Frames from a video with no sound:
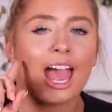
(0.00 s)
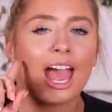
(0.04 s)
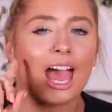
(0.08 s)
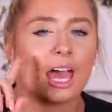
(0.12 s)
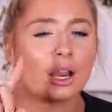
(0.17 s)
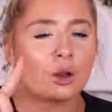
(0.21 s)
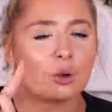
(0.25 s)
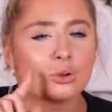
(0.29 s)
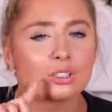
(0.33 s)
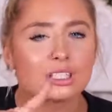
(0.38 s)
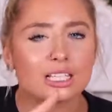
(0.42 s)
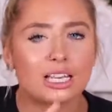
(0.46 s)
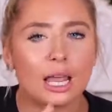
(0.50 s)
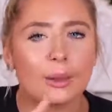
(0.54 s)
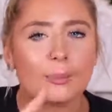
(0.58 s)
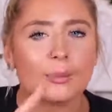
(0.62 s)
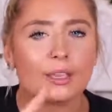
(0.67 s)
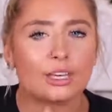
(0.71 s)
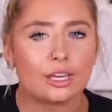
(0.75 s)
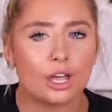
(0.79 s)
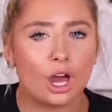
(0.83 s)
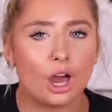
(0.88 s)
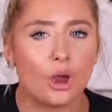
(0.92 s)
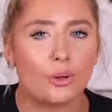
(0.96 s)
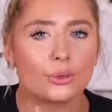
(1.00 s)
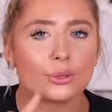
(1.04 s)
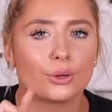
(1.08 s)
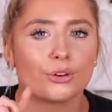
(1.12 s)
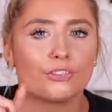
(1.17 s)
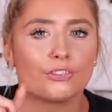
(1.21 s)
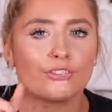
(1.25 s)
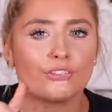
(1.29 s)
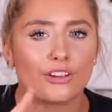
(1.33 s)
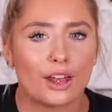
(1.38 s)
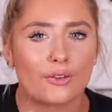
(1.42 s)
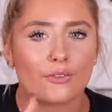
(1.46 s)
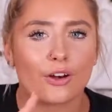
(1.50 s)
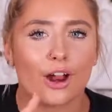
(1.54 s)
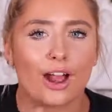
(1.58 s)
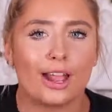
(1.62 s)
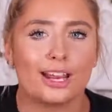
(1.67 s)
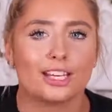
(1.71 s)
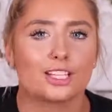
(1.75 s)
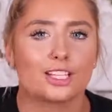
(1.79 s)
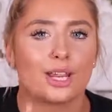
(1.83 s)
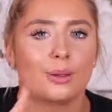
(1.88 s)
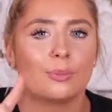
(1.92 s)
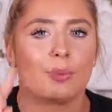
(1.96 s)
And also let me know your favorite
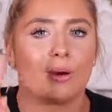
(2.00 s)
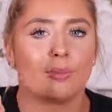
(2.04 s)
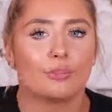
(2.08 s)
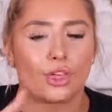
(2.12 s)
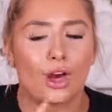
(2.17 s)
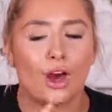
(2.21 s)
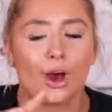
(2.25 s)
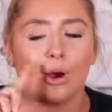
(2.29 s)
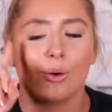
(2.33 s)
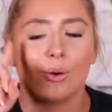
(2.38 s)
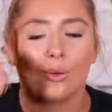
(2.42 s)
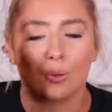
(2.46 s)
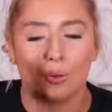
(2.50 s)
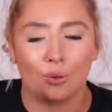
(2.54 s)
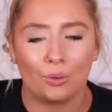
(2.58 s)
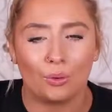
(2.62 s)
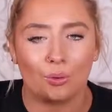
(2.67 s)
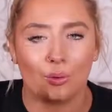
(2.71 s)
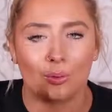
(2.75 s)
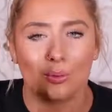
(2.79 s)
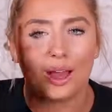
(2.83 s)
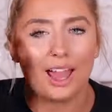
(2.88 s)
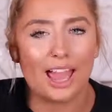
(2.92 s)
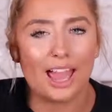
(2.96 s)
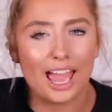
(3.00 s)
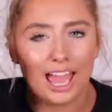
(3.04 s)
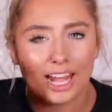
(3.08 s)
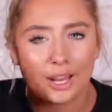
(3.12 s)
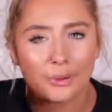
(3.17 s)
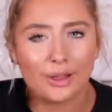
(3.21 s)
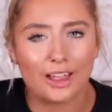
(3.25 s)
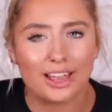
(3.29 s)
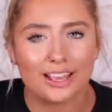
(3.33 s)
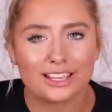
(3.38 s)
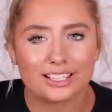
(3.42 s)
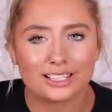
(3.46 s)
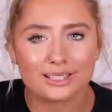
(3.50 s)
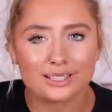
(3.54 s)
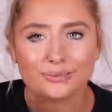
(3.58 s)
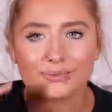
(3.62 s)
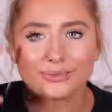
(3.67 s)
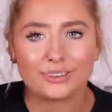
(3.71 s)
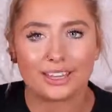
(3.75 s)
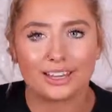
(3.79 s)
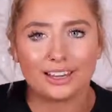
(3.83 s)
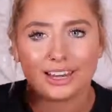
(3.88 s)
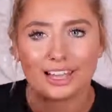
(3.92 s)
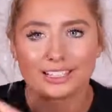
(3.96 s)
item of the whole haul. Anyways,
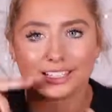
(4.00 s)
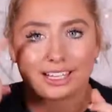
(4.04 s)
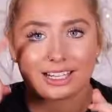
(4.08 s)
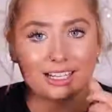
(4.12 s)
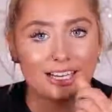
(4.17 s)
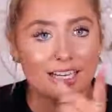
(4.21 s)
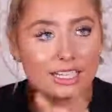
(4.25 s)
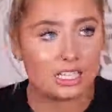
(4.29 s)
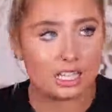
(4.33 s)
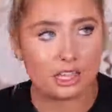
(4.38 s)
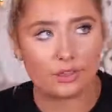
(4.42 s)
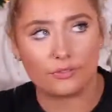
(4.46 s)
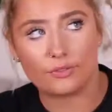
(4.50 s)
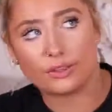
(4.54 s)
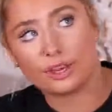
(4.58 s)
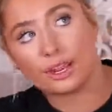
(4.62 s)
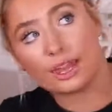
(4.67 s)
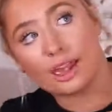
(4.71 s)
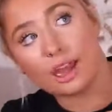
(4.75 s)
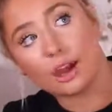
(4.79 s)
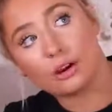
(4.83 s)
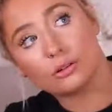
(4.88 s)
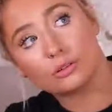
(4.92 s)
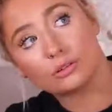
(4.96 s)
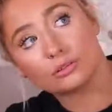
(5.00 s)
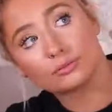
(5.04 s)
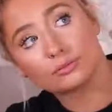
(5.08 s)
let's go into the video.